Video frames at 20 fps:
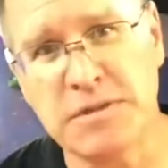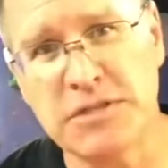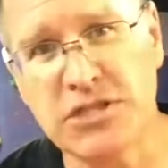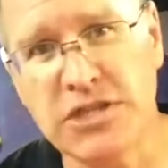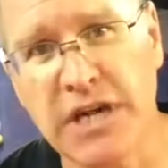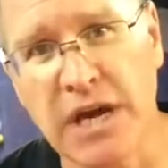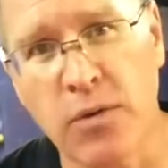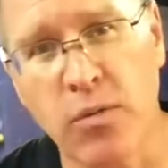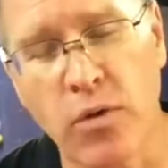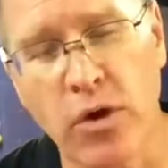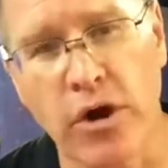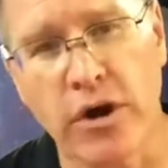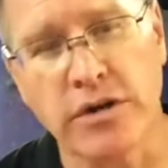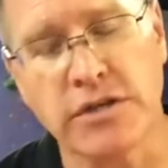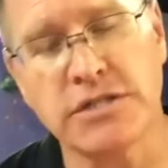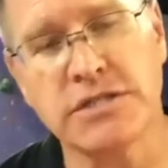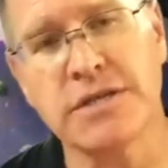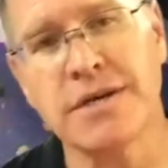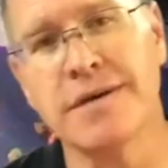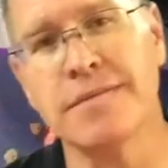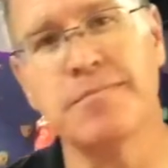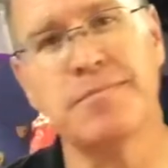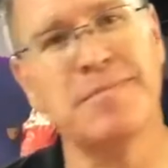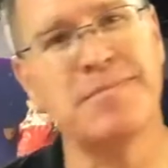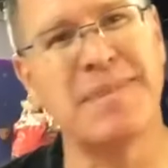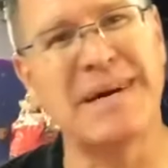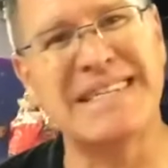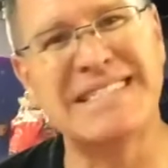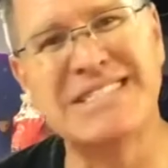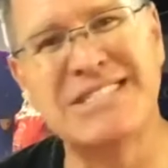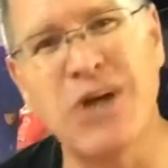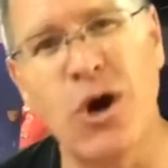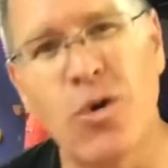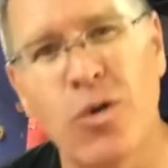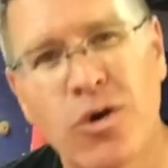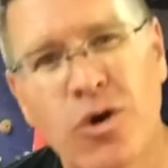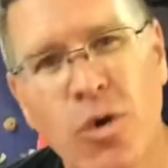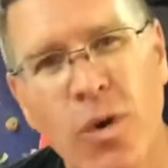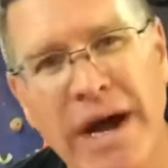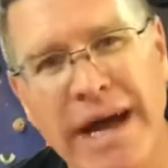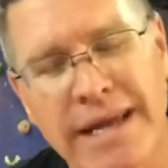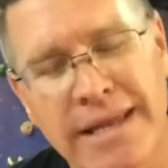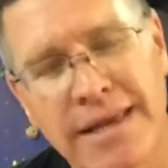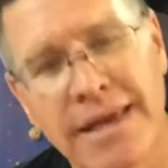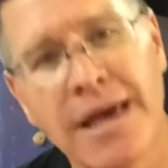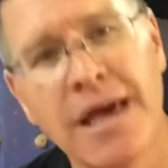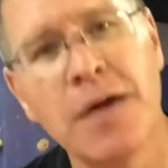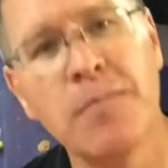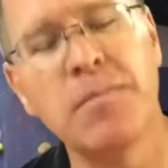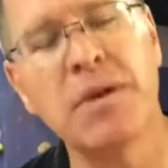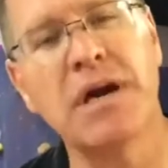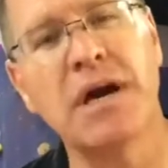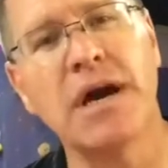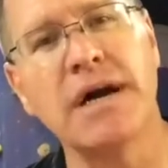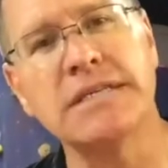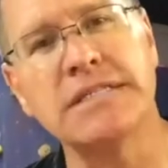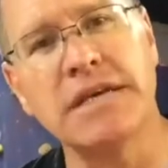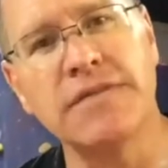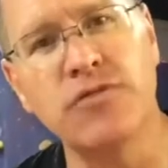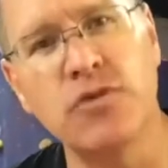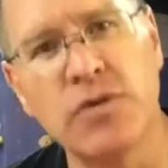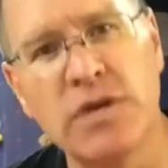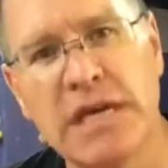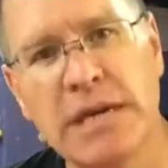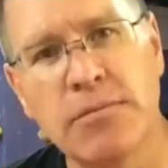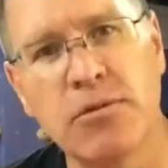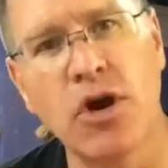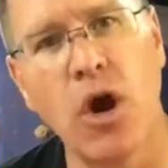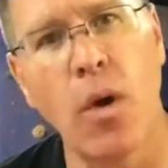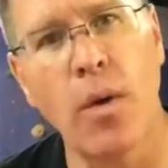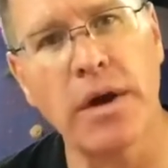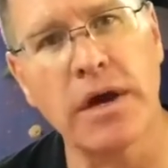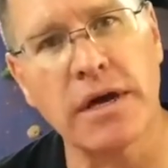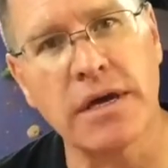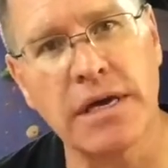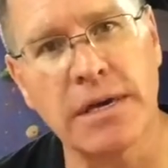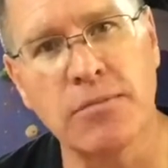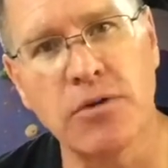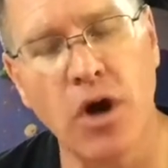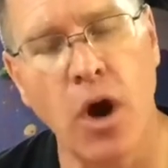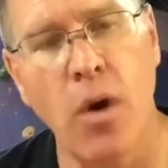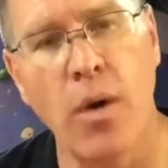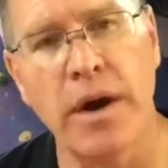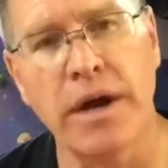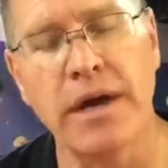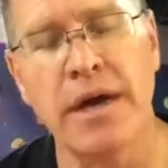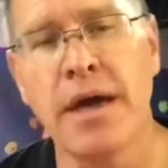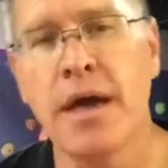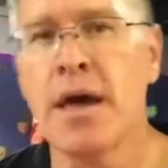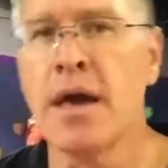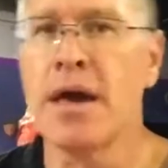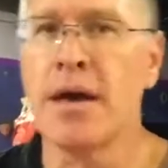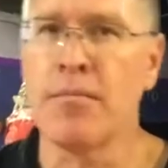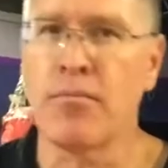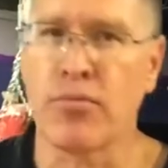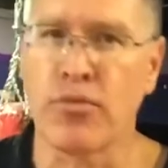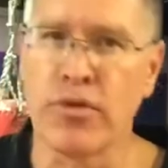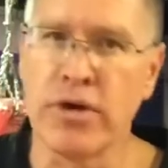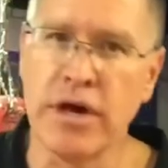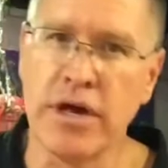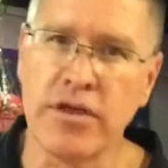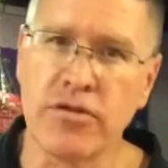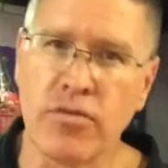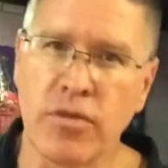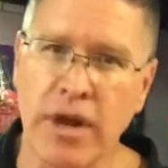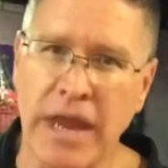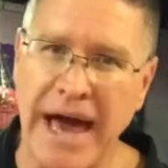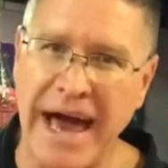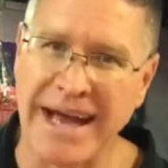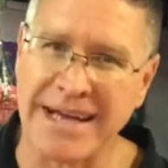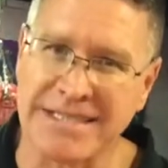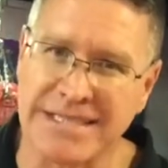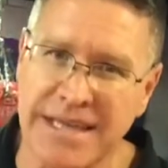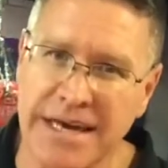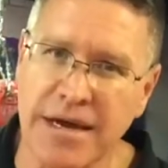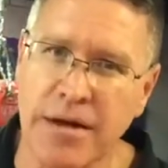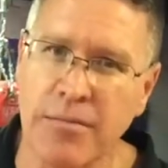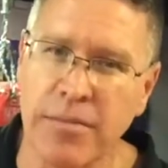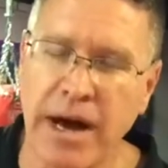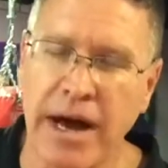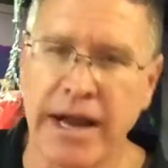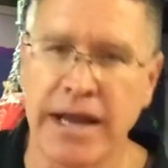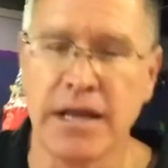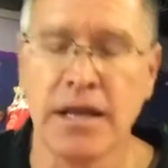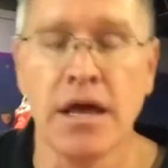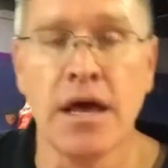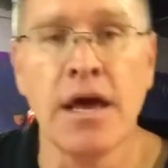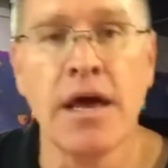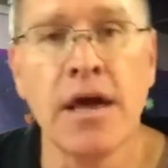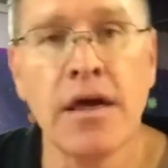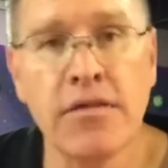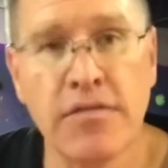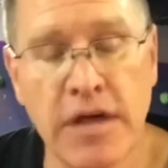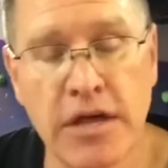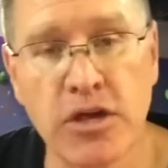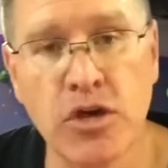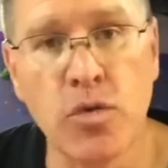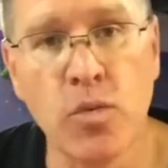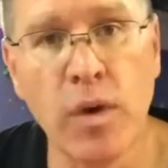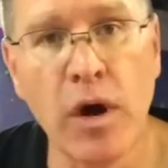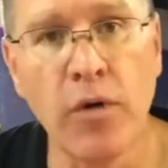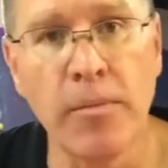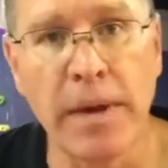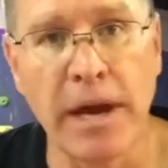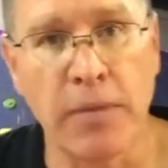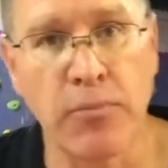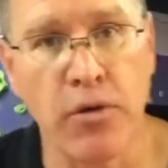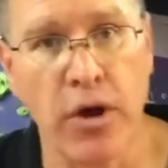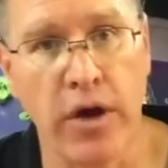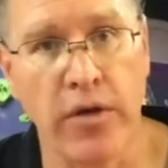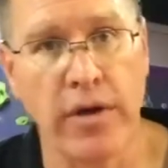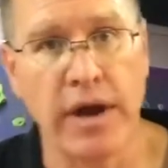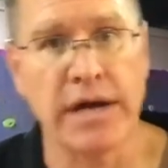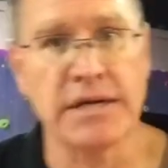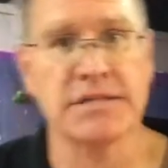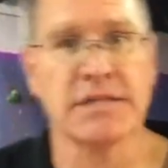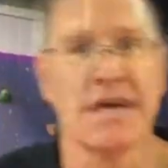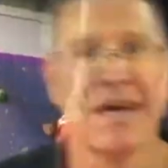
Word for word: but you get worse. But don't quit, because if you keep going and keep going, breathe, relax, think about it, then you will make progress.